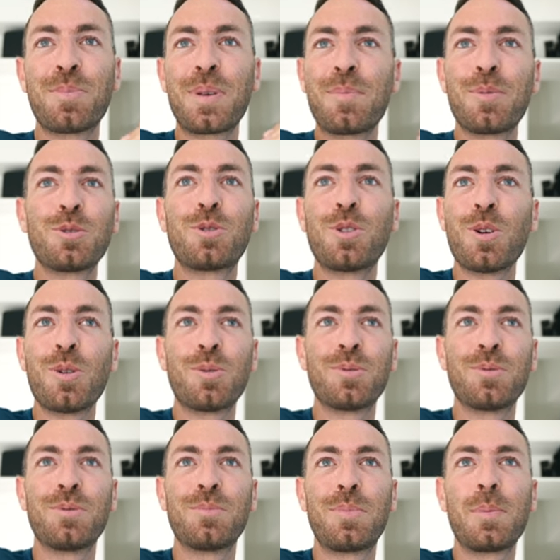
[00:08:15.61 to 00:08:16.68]
People
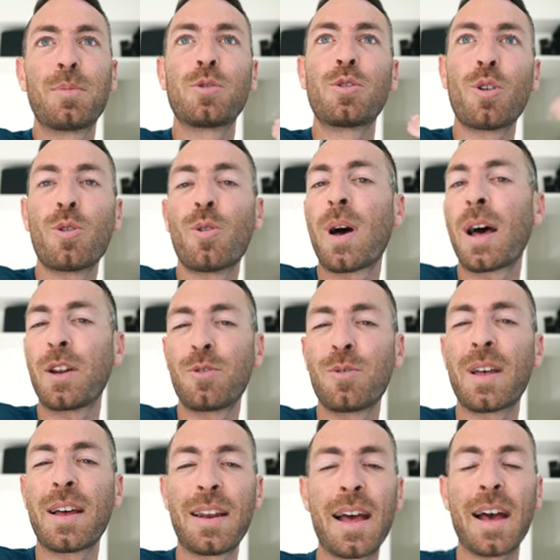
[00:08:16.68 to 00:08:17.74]
don't know how to do
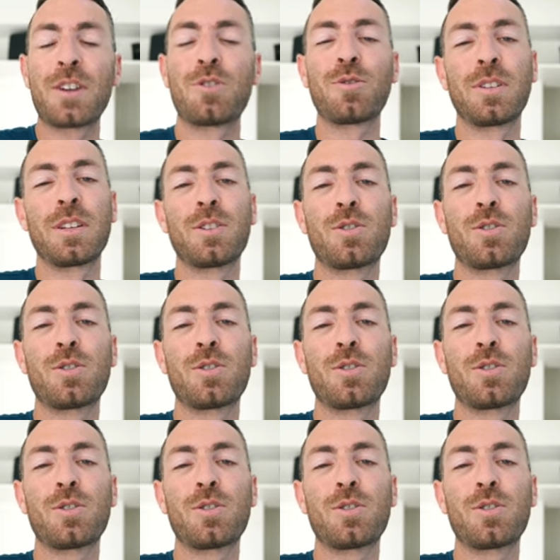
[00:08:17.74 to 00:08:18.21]
that naturally.